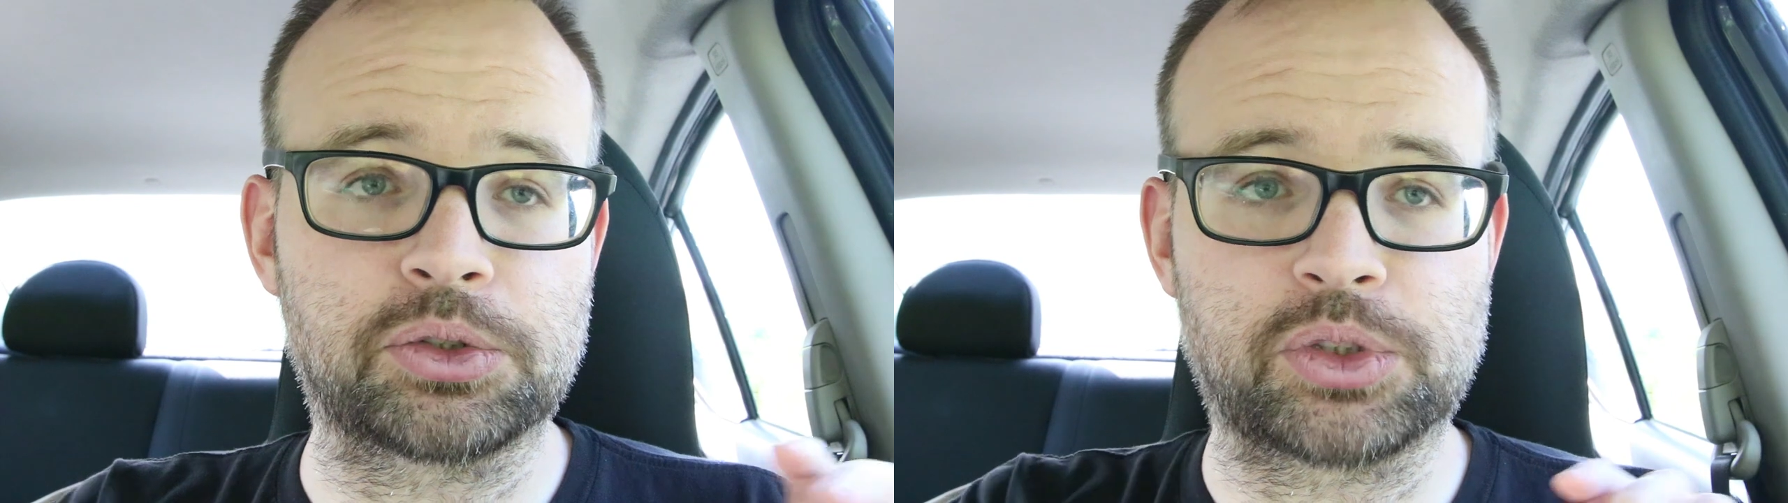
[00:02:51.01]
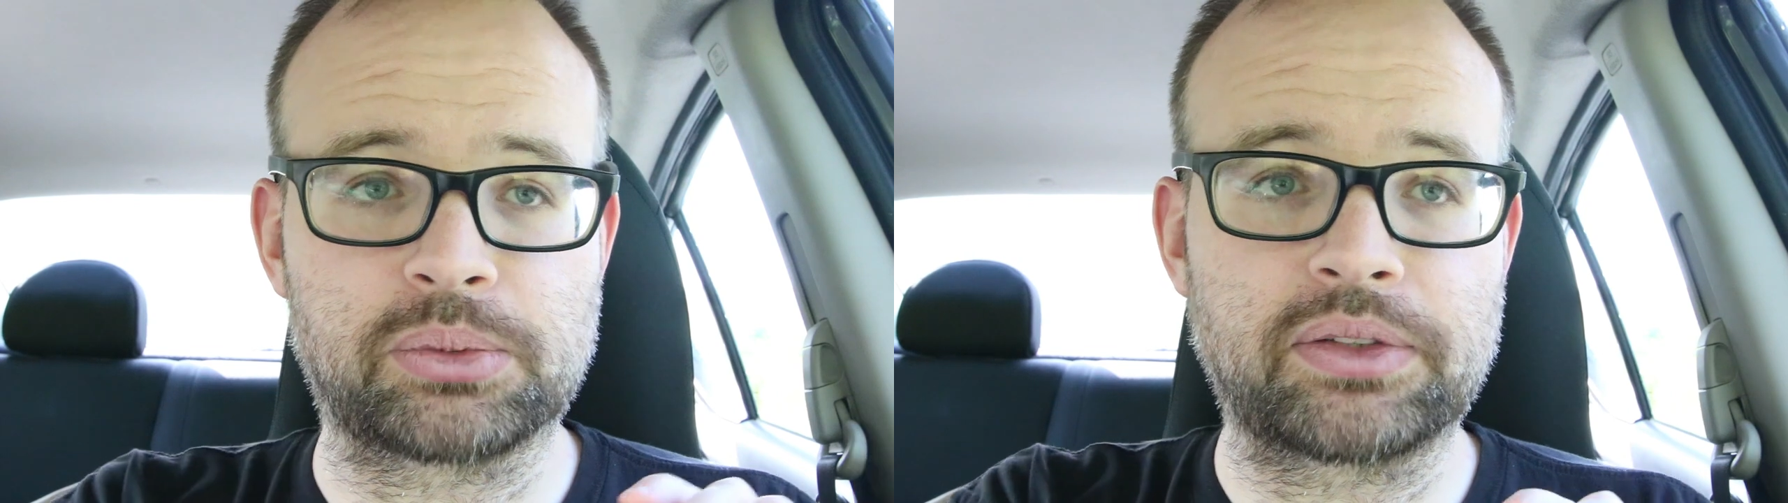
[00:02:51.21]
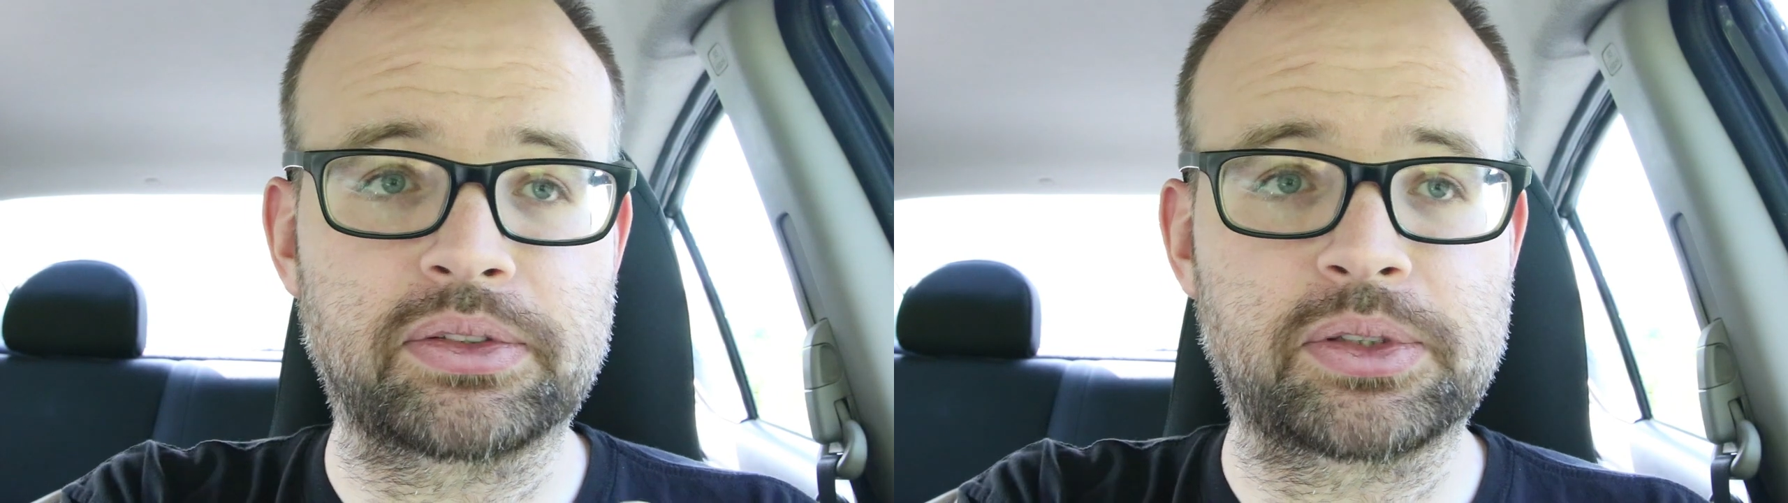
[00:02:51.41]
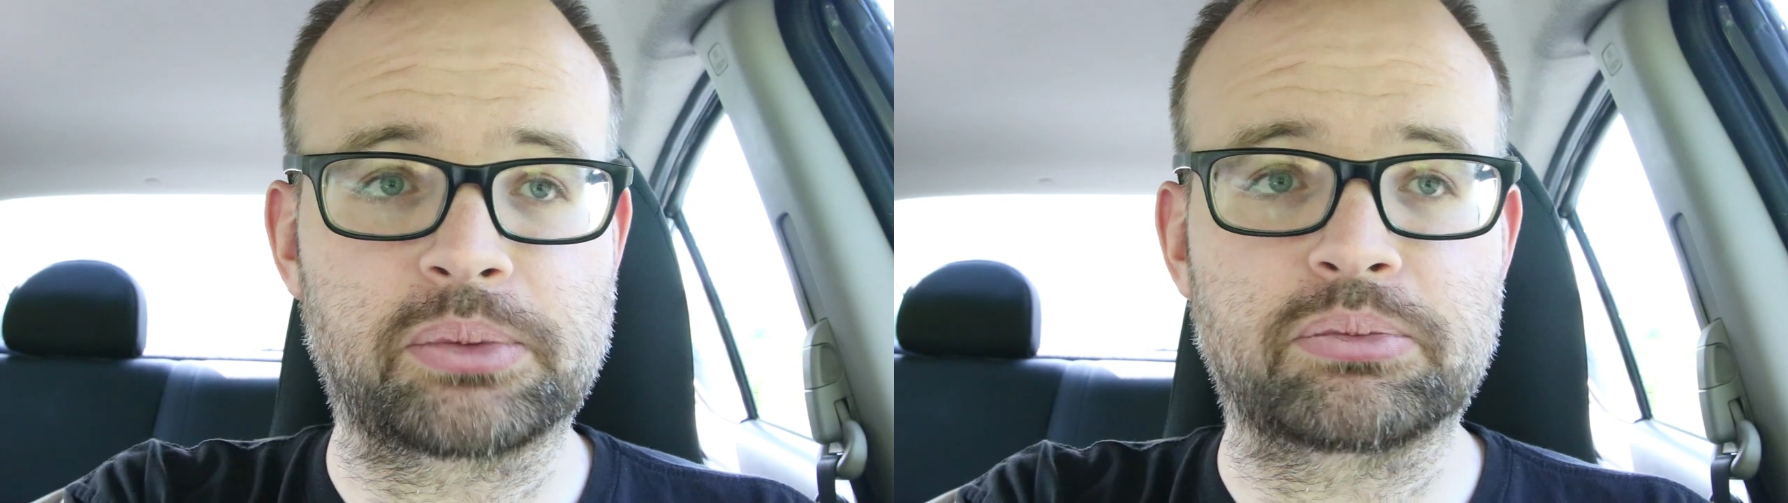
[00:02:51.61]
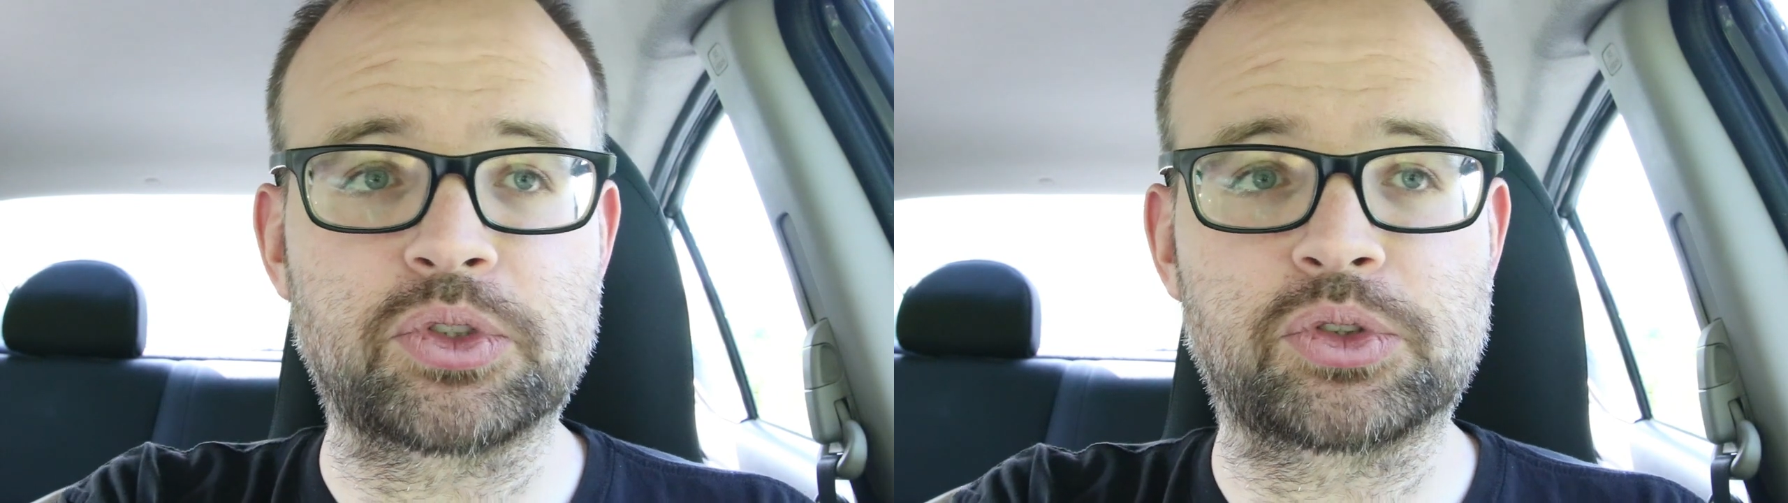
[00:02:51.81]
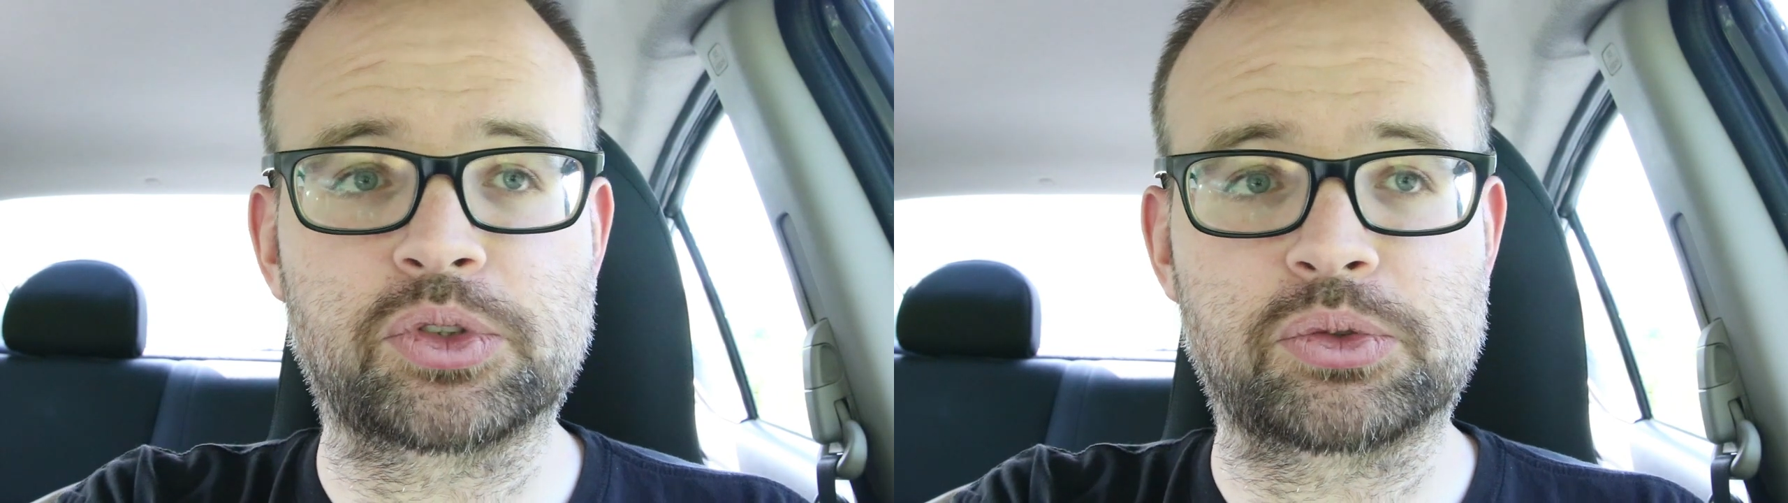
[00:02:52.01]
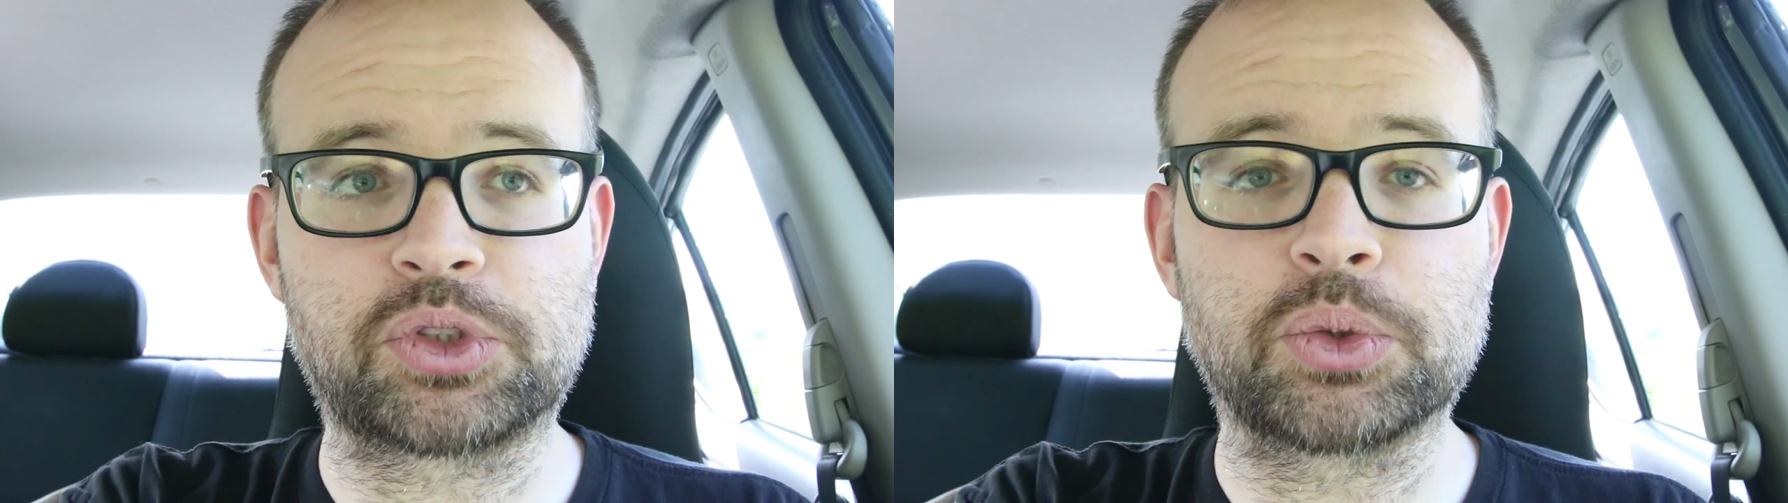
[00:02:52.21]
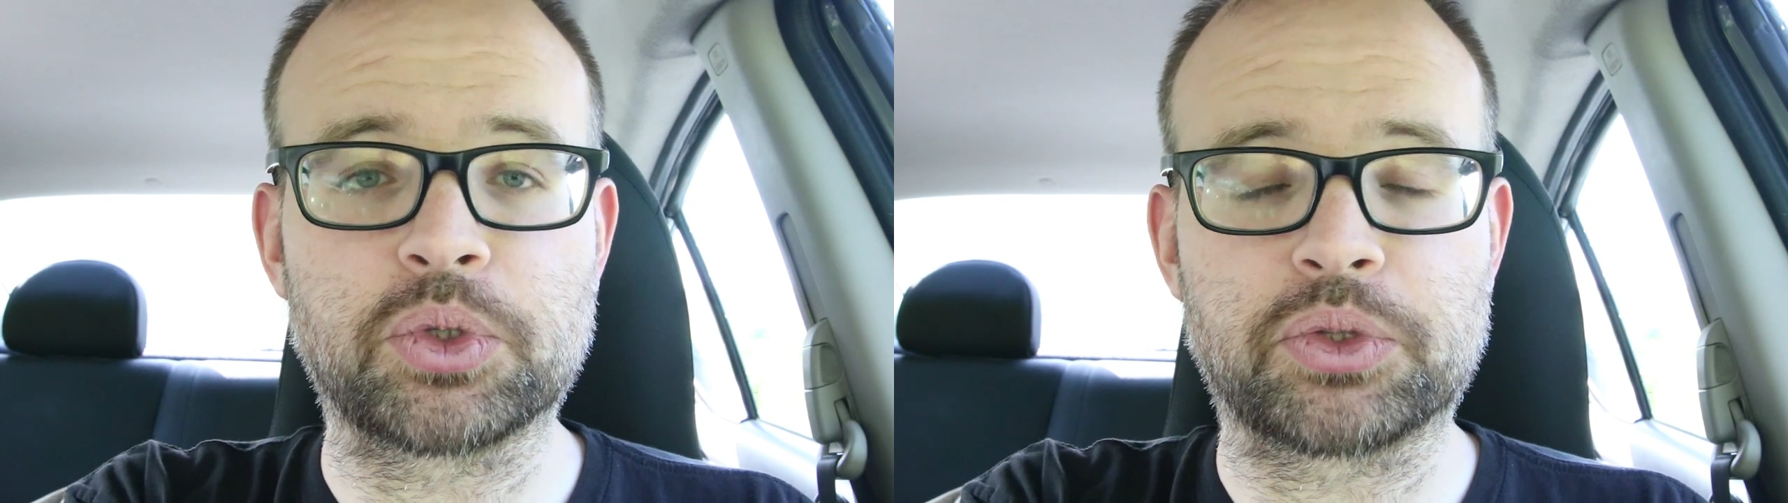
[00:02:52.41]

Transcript: There's some, definitely some 2